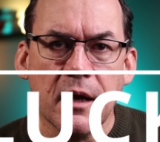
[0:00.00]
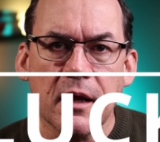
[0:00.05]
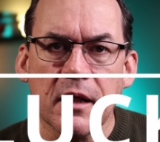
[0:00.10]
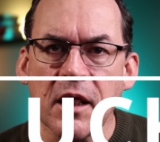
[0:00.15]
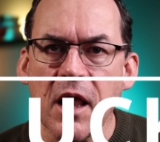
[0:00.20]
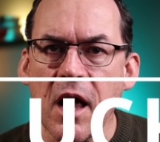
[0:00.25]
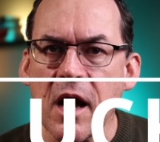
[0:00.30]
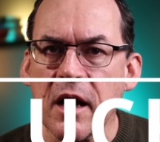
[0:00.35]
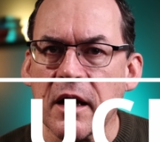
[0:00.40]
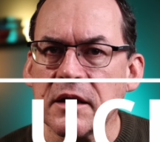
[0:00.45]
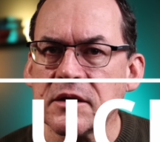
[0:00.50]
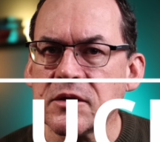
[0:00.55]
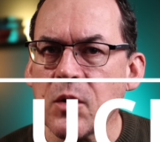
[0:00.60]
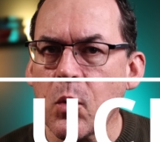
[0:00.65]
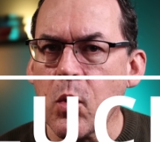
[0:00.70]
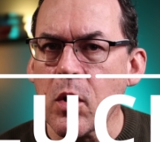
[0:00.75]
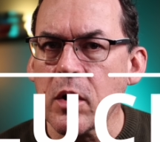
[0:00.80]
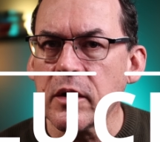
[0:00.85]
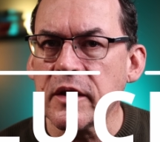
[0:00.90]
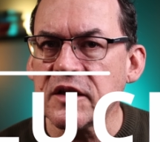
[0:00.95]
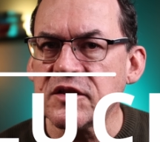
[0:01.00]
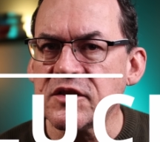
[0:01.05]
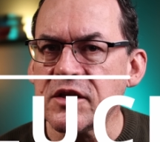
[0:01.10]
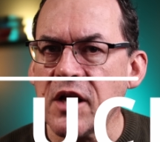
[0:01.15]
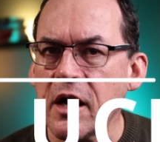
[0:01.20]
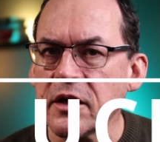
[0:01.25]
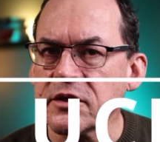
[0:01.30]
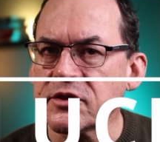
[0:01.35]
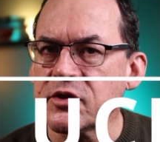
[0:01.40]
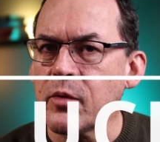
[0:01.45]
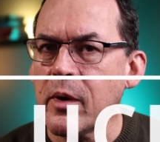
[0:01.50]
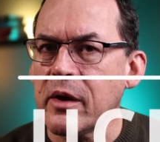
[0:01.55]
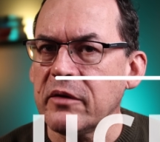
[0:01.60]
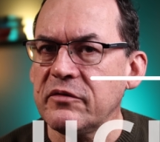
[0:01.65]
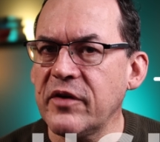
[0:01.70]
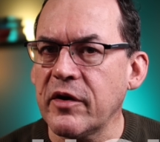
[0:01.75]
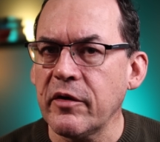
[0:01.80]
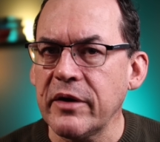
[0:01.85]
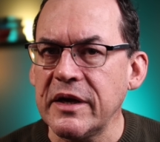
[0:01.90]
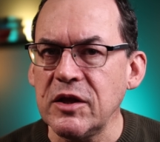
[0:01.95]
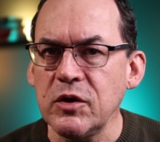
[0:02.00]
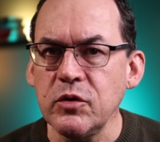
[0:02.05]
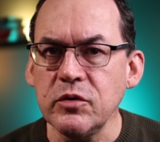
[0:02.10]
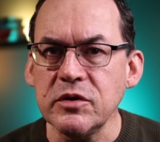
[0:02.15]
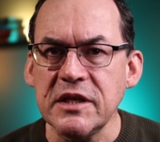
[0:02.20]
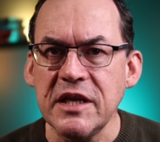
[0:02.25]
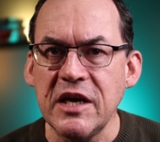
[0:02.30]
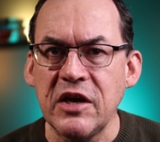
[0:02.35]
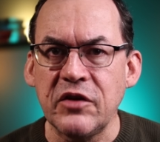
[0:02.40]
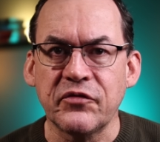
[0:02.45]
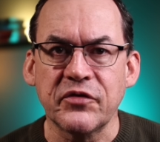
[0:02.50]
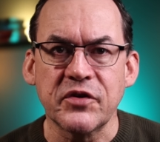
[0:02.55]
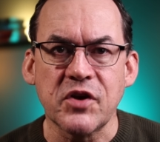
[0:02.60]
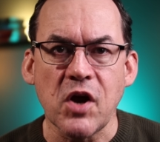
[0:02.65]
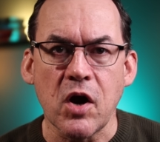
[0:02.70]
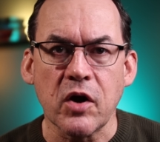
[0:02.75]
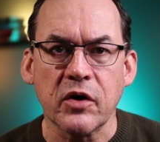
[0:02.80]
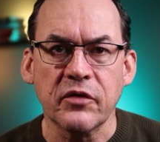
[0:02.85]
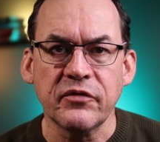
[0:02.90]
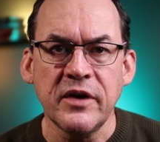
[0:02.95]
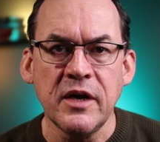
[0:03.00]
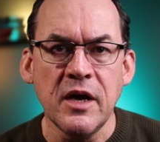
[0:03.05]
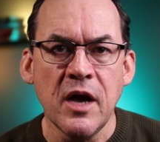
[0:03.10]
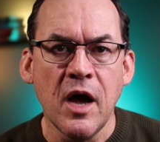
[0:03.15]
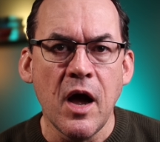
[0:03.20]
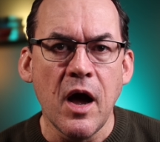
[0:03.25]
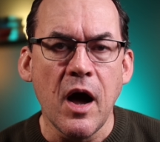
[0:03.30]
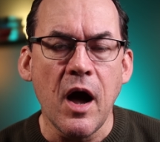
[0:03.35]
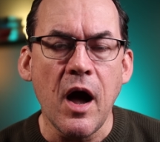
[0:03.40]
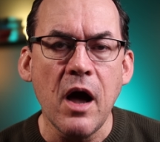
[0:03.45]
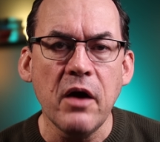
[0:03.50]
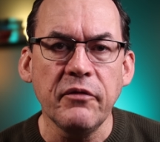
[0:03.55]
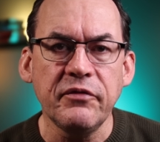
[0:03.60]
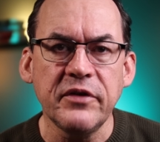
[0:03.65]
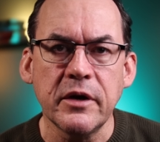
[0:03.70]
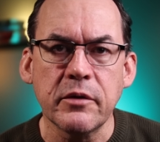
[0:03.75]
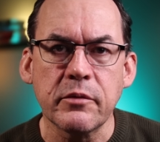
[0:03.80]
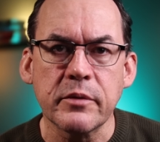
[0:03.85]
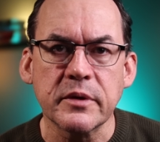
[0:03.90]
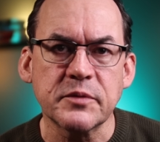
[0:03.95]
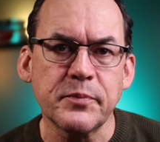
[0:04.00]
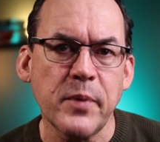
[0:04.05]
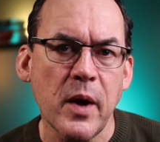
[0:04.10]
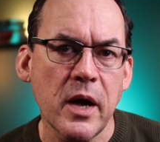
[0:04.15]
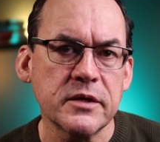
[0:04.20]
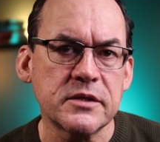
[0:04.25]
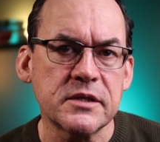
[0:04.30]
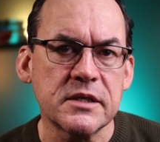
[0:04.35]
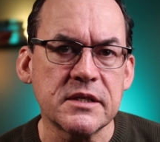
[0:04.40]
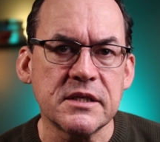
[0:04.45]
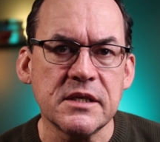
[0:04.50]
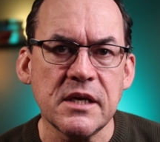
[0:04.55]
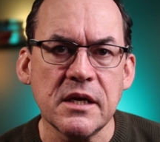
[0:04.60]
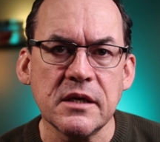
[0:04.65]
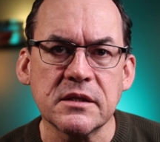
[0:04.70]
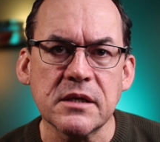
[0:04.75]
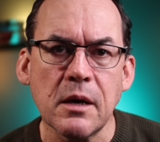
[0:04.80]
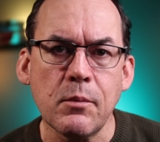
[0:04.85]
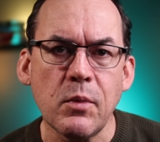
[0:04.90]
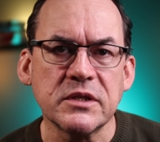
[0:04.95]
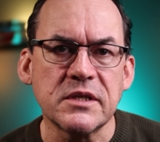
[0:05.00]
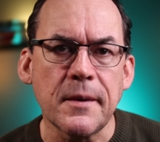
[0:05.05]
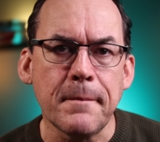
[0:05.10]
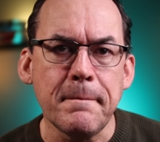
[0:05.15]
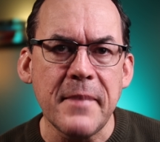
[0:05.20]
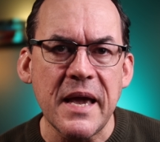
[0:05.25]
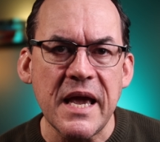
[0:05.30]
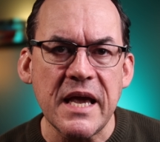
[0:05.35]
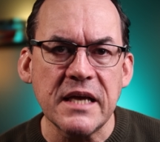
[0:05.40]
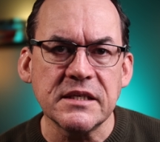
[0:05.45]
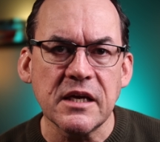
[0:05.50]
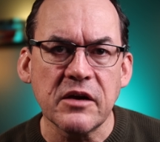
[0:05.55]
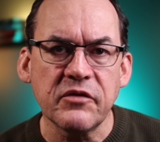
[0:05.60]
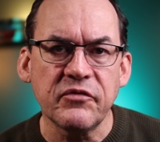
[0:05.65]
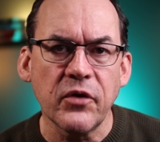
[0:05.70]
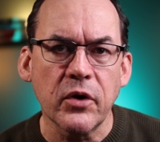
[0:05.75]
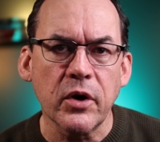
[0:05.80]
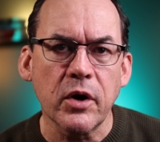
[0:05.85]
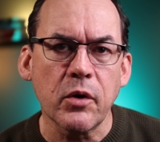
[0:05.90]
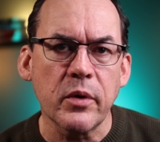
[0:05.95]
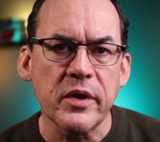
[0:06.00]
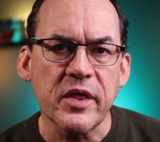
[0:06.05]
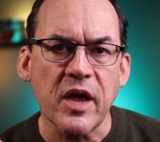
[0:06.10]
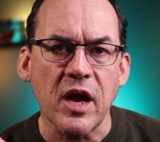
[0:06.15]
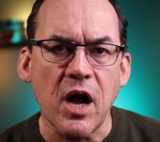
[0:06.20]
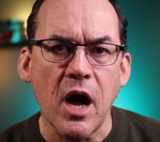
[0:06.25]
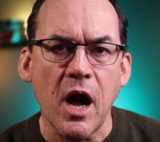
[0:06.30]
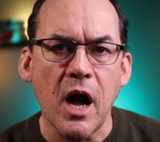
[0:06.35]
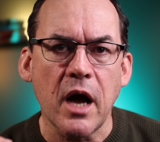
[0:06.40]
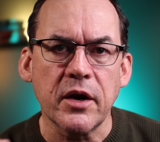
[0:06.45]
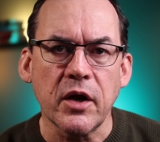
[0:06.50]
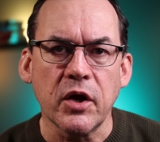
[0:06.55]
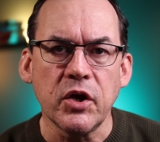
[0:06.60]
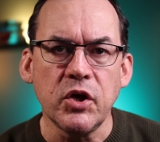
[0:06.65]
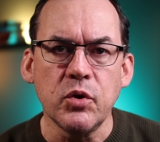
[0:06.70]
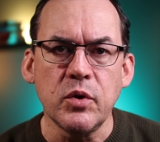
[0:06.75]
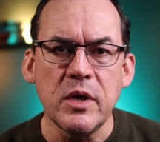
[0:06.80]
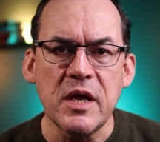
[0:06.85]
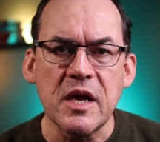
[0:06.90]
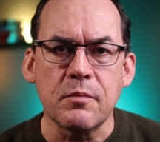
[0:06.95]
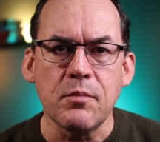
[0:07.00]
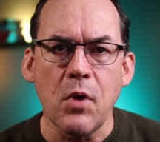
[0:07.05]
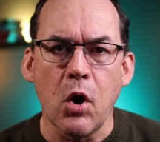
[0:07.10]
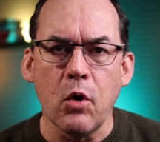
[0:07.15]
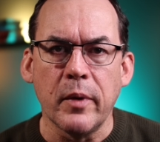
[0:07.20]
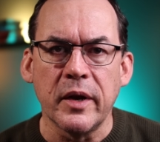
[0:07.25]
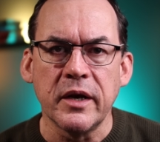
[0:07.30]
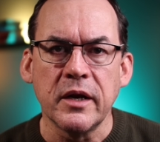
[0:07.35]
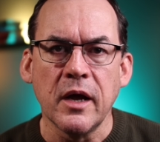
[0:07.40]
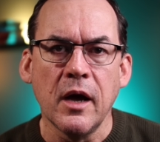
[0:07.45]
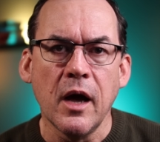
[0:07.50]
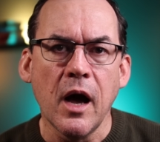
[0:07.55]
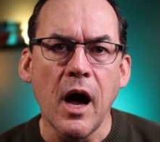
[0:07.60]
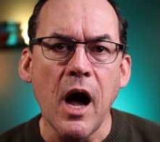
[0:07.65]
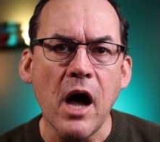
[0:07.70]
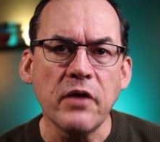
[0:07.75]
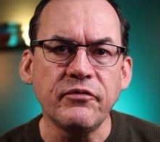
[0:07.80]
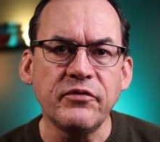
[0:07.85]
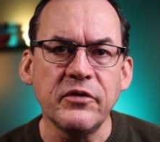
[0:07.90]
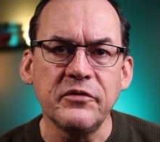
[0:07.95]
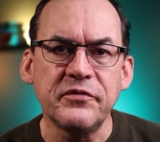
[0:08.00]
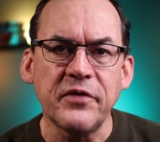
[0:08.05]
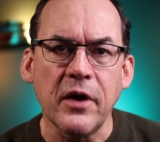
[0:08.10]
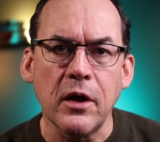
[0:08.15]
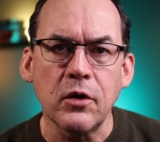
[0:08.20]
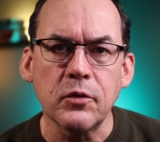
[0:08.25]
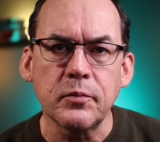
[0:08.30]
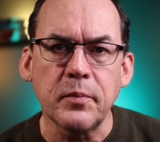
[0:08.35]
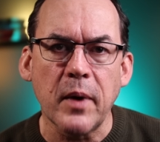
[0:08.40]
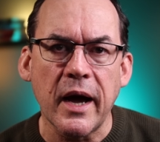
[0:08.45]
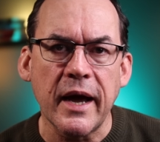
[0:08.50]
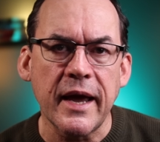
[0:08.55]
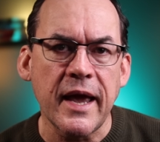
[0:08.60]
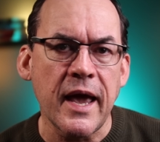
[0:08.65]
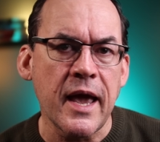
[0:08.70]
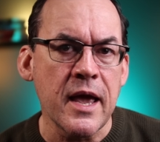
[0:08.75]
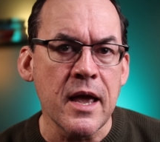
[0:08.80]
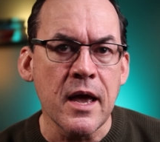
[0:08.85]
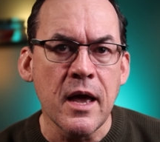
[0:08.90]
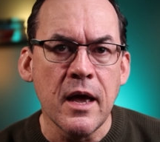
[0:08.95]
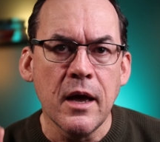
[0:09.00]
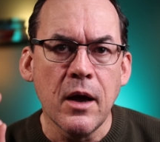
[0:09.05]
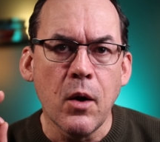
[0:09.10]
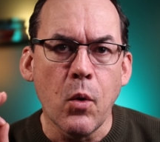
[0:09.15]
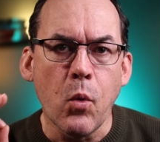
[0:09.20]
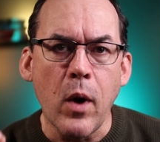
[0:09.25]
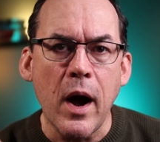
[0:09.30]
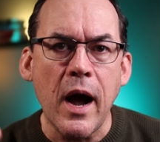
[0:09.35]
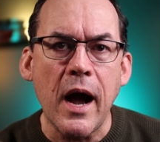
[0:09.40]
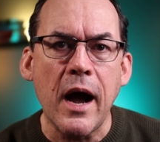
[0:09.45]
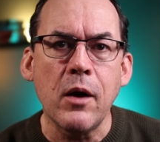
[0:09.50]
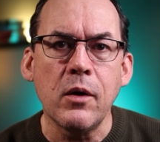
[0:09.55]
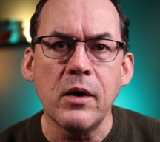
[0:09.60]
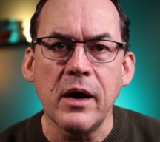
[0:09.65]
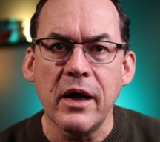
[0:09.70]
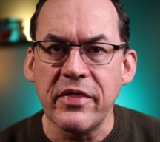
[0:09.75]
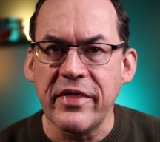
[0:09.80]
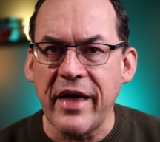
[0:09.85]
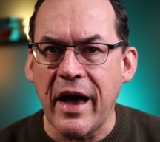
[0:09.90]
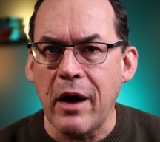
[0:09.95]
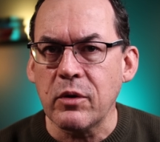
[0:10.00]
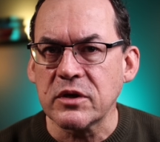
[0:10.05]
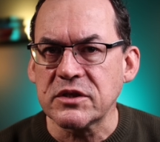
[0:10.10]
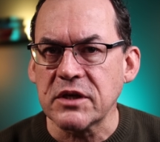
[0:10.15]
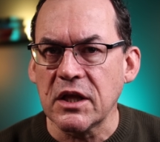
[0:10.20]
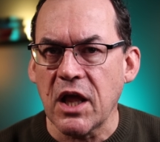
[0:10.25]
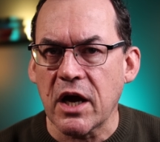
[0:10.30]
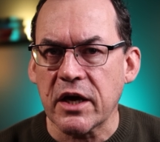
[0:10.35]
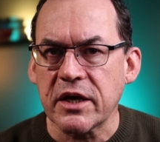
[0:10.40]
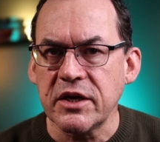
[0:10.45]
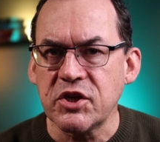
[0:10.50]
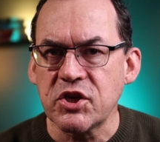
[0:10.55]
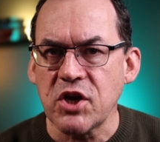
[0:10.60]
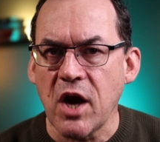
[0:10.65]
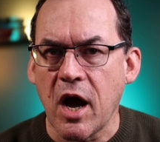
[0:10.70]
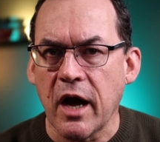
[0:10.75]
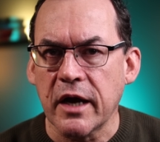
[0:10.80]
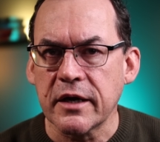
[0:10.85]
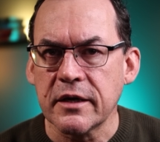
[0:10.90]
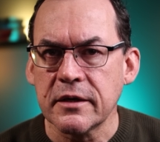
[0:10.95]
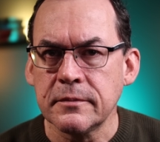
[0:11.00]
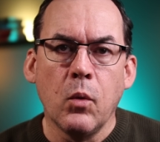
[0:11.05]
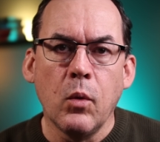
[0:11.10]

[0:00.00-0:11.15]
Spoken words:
Luck is a word that's tossed around very loosely in photography, often in response to seeing someone's amazing photo where they caught a unique moment, often followed by a, wow, that was a lucky shot.